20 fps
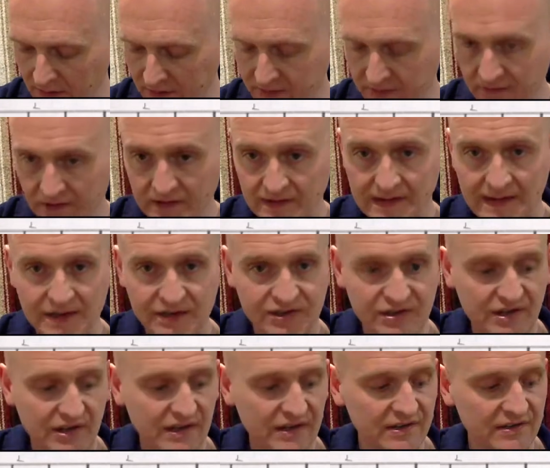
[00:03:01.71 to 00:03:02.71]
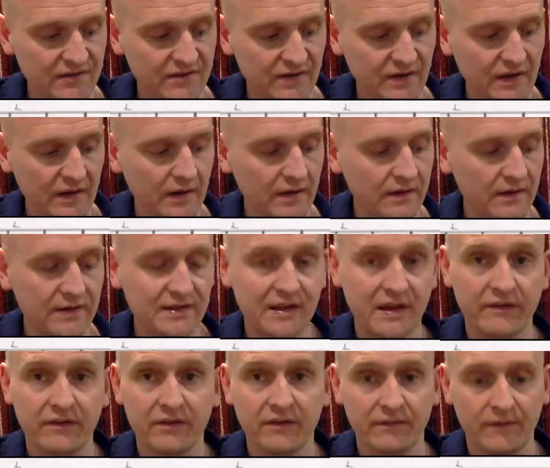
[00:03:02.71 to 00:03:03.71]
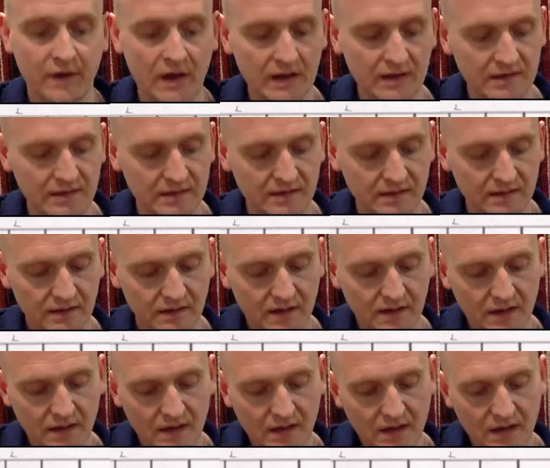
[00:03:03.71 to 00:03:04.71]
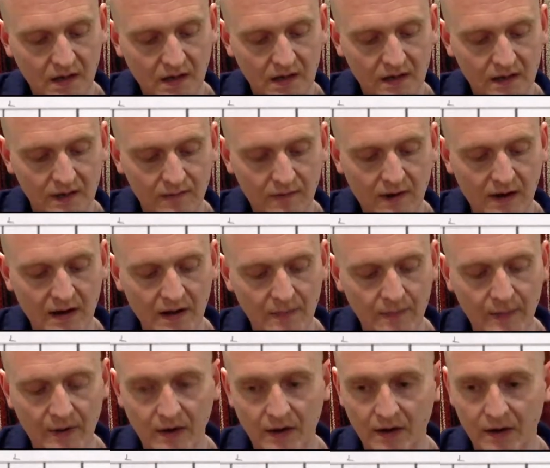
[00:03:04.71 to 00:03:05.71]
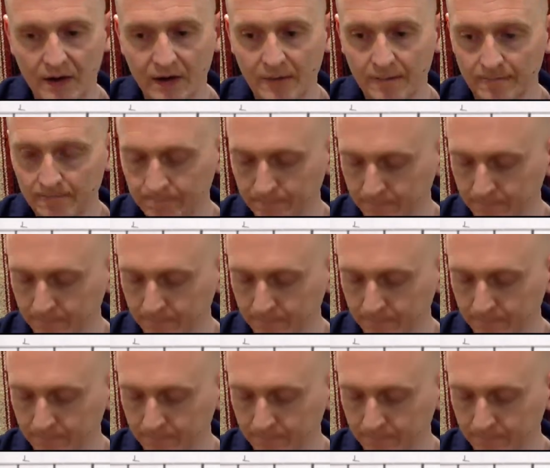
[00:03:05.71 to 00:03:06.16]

string, that G string on the 7th fret. And then right up here,